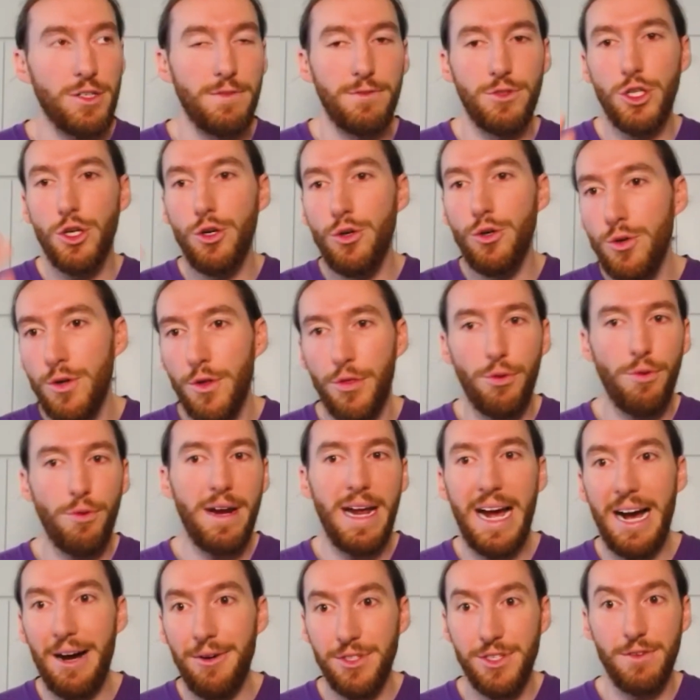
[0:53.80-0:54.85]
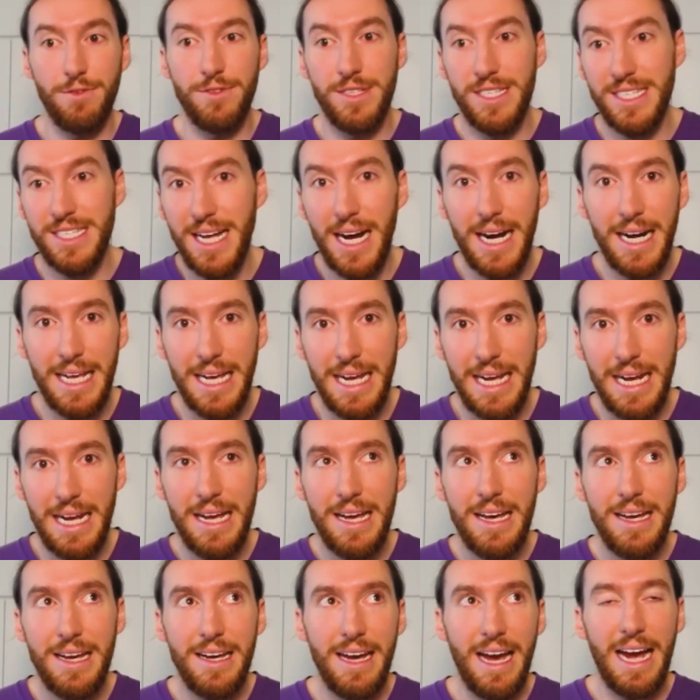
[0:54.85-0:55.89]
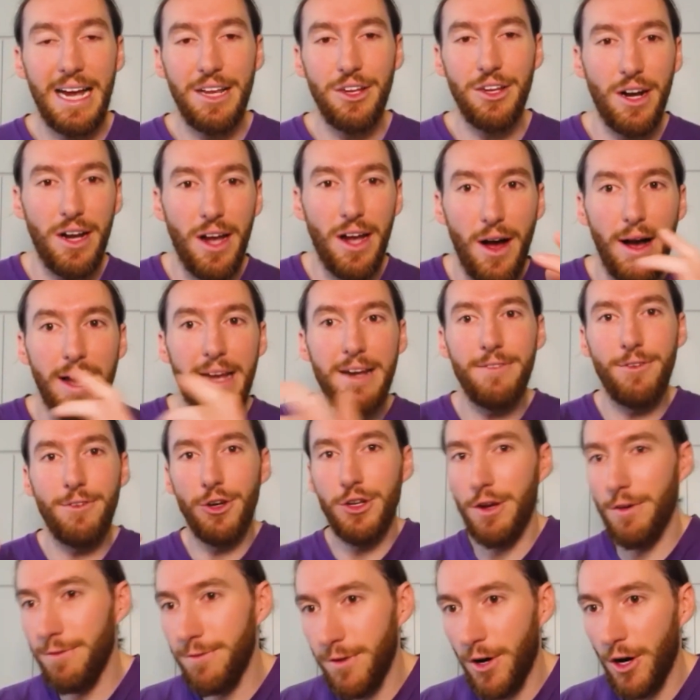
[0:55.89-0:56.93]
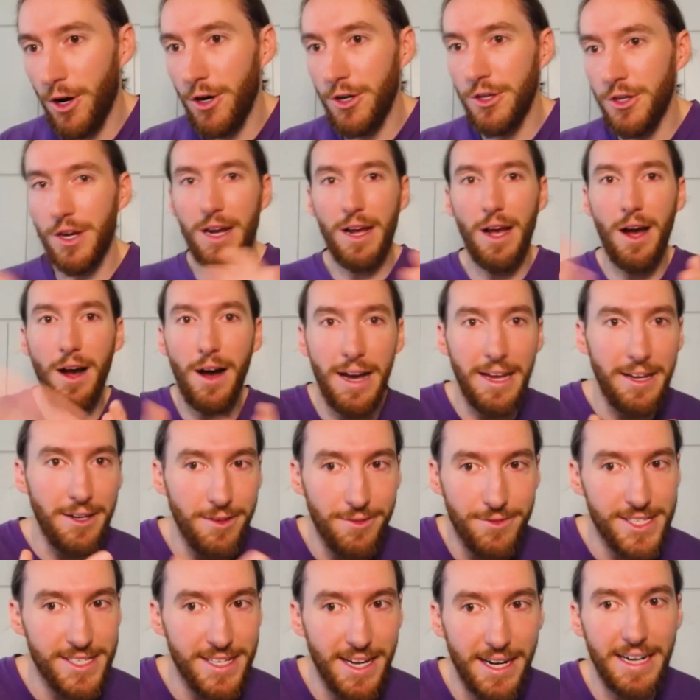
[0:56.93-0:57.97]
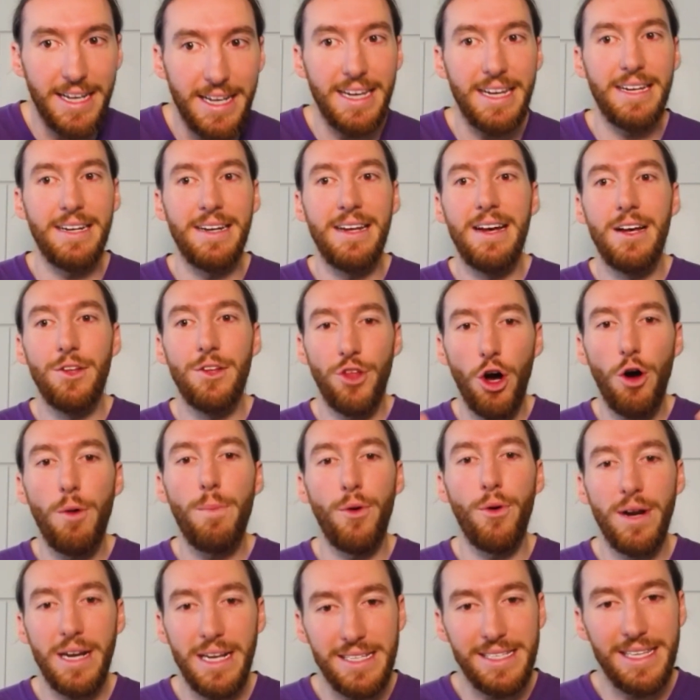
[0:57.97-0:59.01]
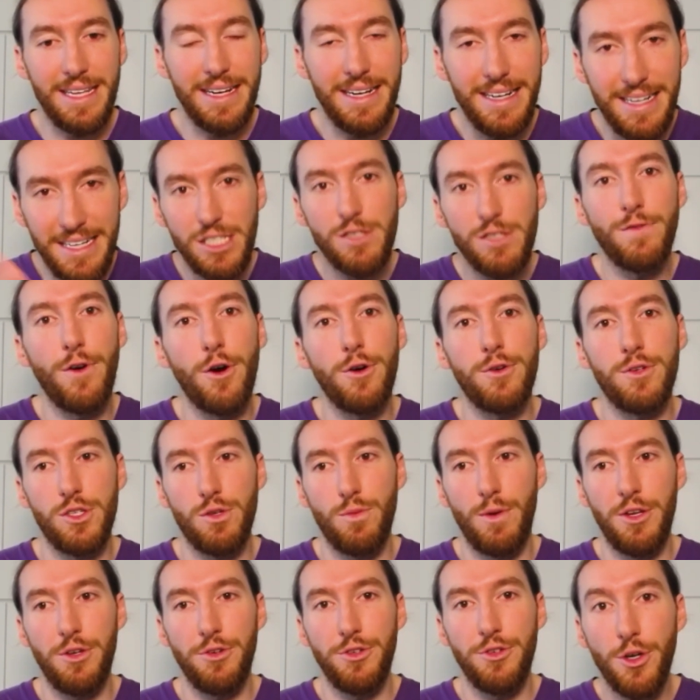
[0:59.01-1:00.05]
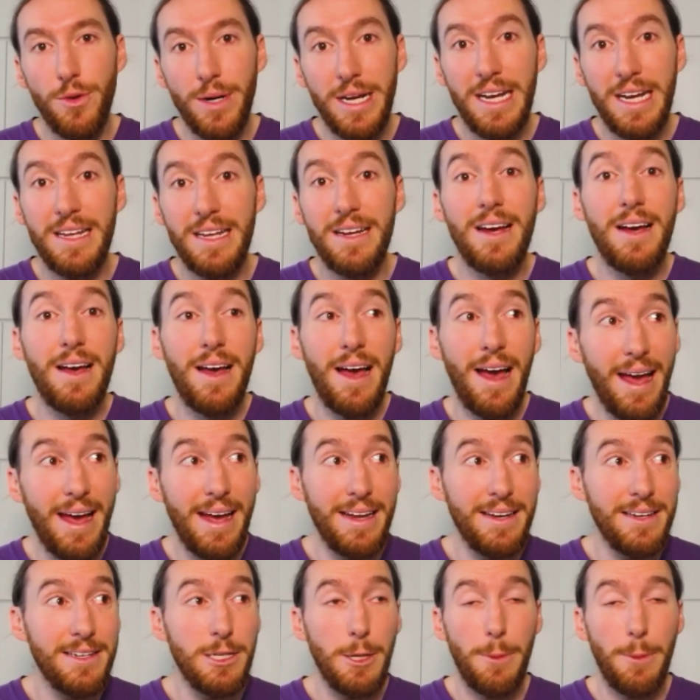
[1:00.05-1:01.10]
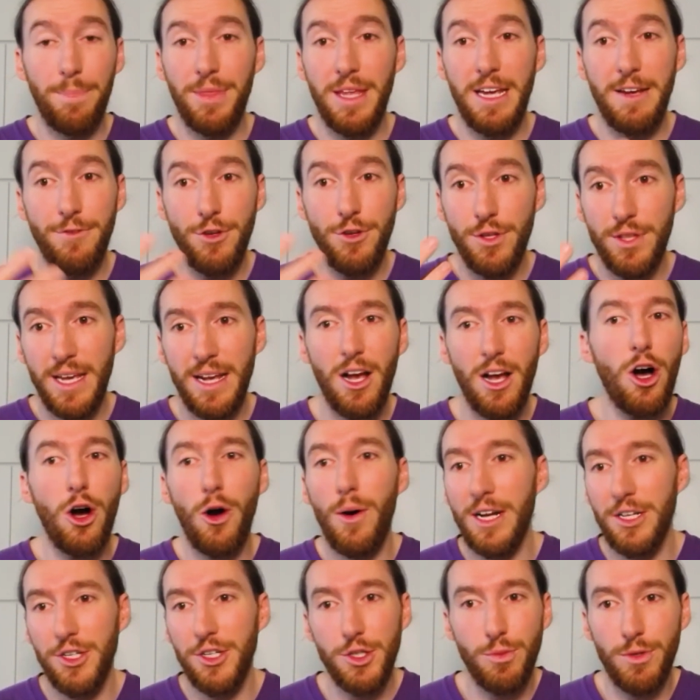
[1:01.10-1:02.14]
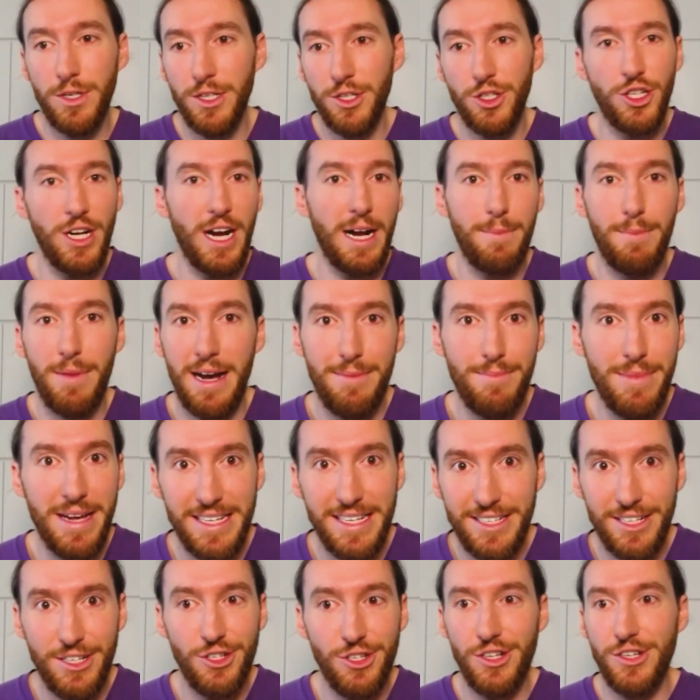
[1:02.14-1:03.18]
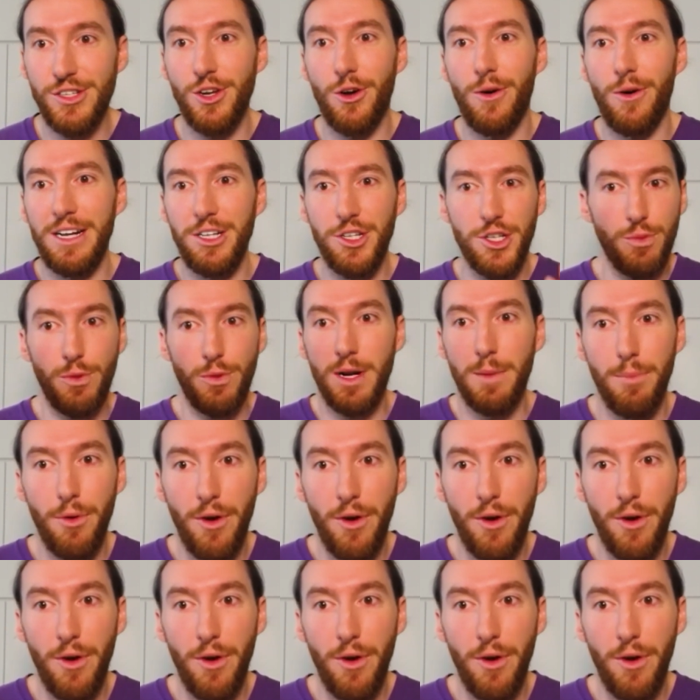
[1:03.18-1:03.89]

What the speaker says: of 2 to 3 hours of study and you're kind of on your phone, you're kind of studying. The whole point is that it is focused when you're doing it. And if you think, I just want to check my messages or I just want to